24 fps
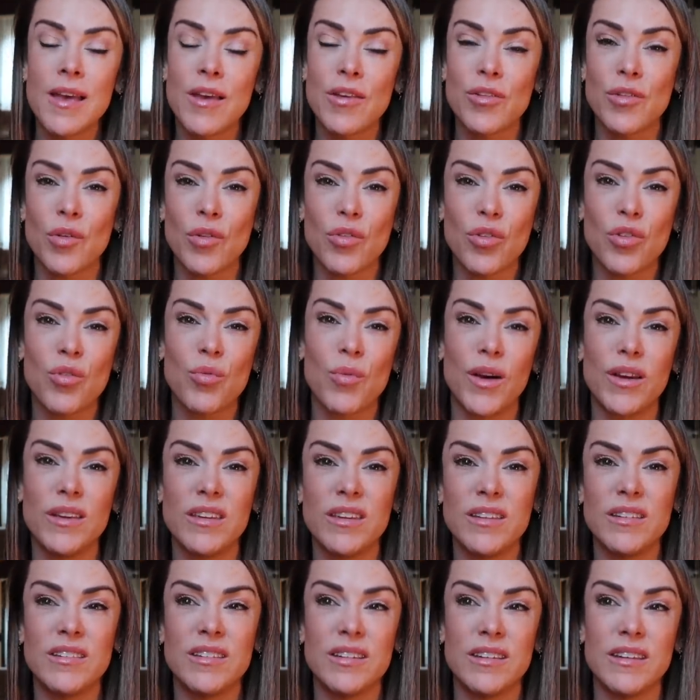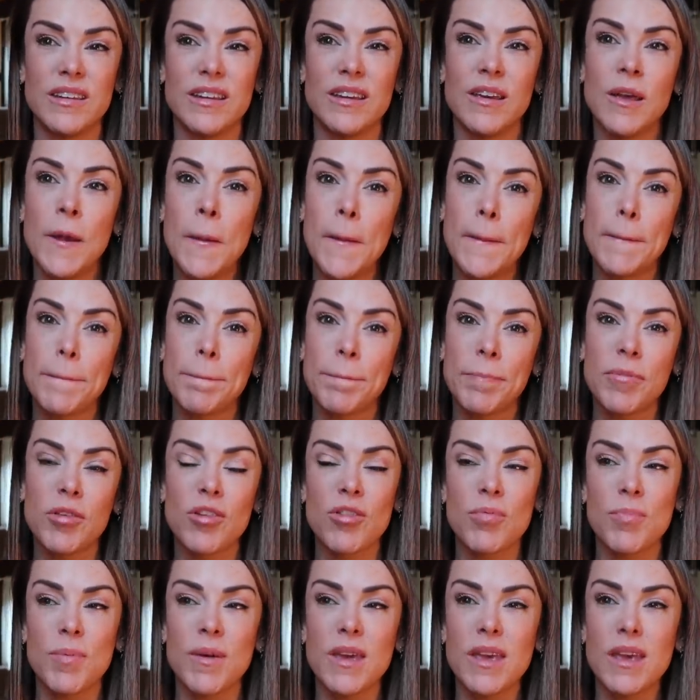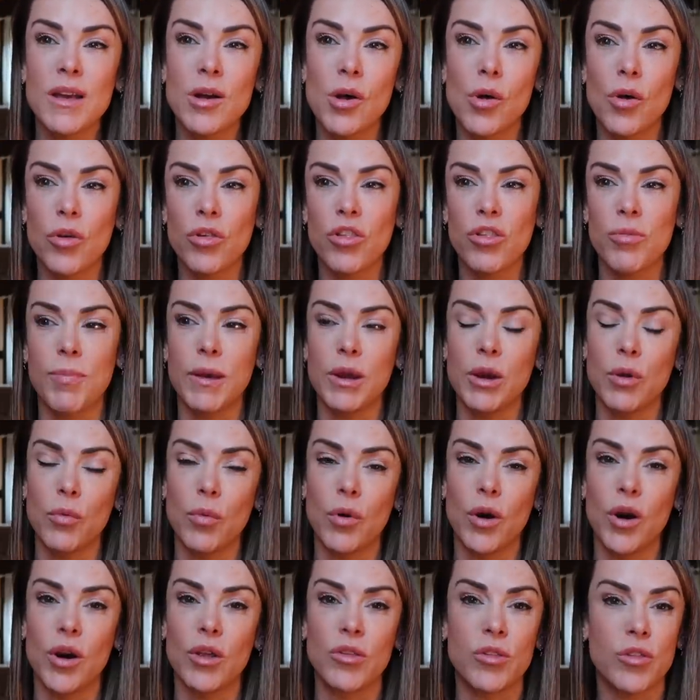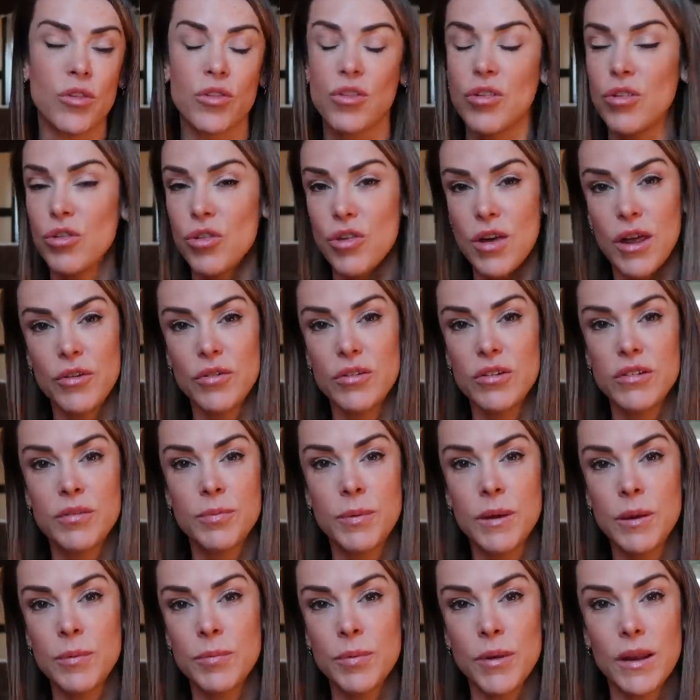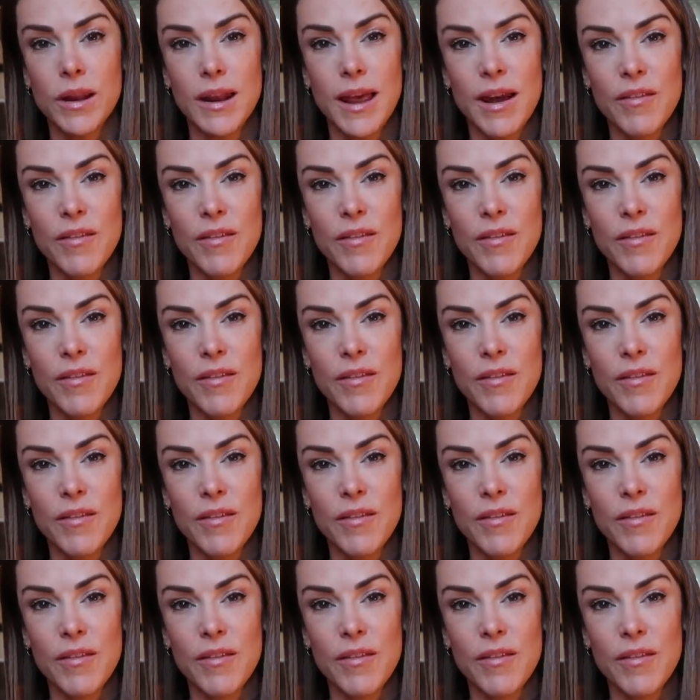So I just want you to just be cautious about your words, just in general to people.